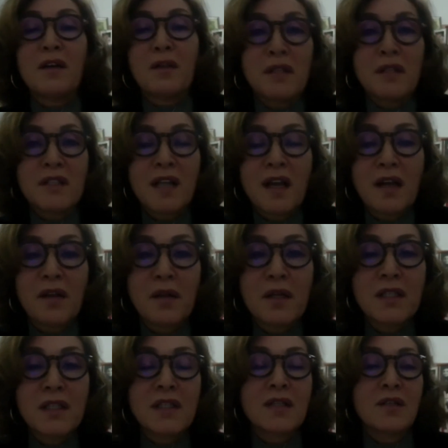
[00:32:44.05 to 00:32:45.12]
things like
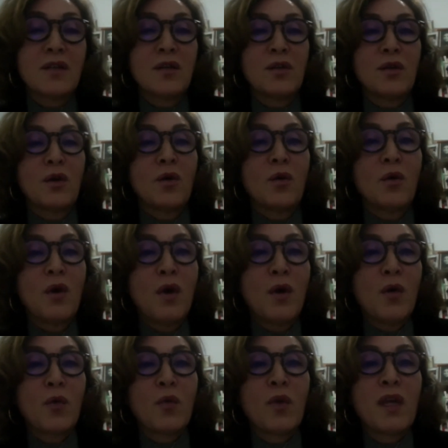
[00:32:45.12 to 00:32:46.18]
this, you know,
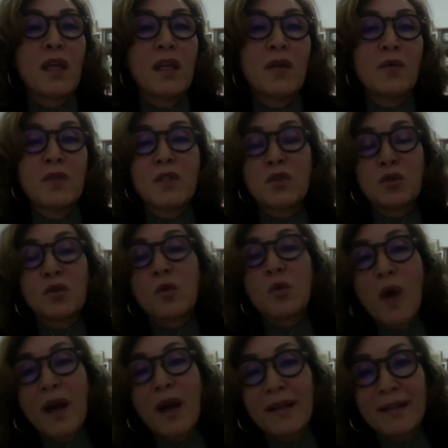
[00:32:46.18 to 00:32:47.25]
we stood
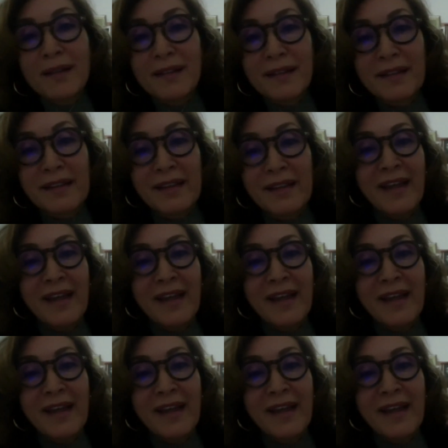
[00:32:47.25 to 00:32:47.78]
quiet.